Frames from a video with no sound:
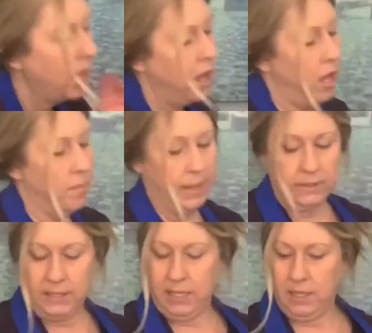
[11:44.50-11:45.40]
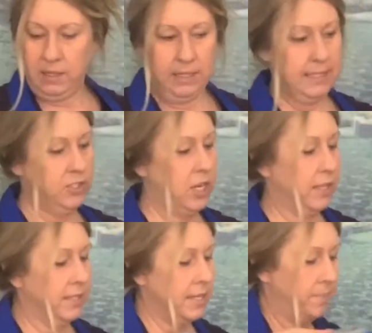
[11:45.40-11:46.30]
all melted. Let's check
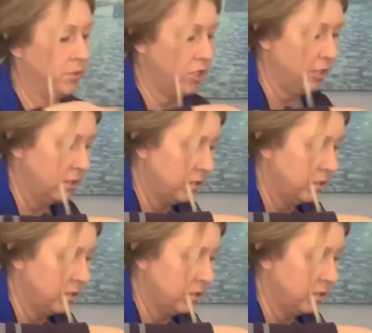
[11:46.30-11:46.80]
the temperature.